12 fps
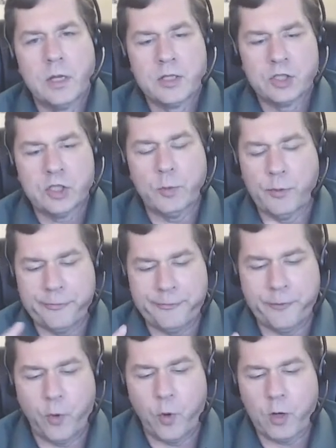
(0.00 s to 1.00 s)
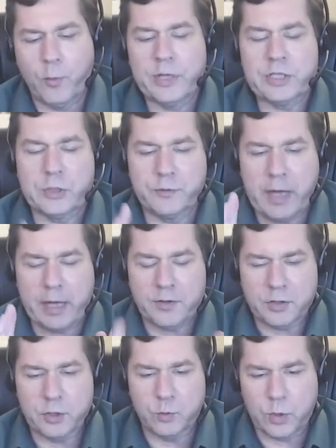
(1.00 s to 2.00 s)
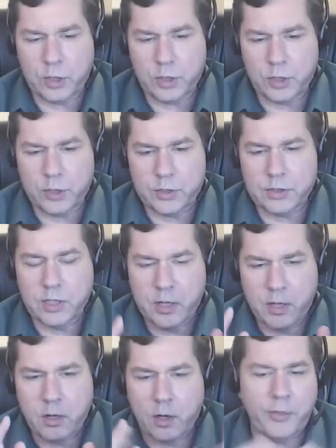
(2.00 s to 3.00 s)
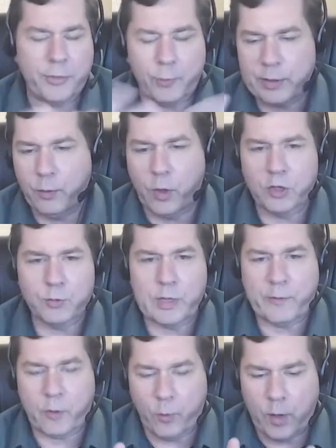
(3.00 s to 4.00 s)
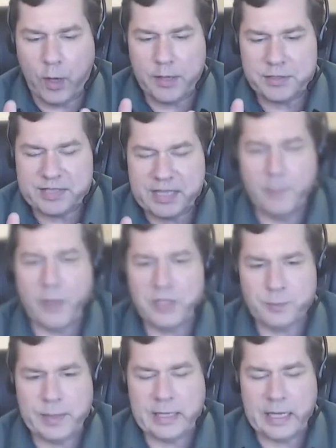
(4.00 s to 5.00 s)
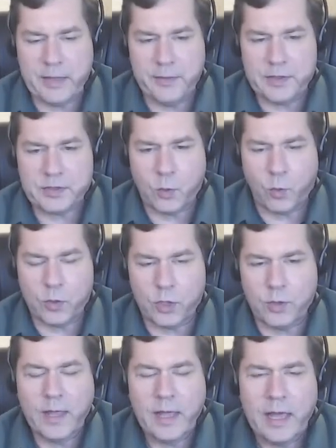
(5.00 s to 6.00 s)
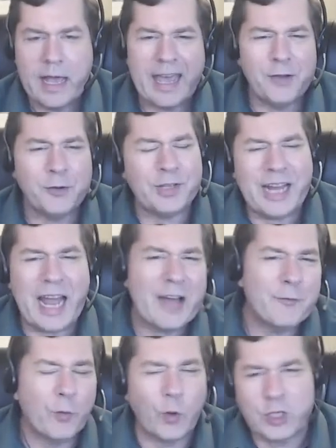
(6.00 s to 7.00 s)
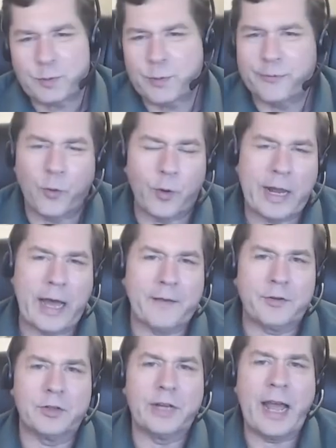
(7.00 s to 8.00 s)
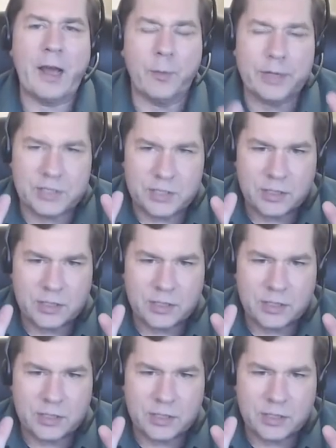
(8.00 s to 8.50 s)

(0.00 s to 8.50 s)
So before it was you've got 2 words or 3 words, whatever it was, they must be in this order. And you can have words before and after. Now it's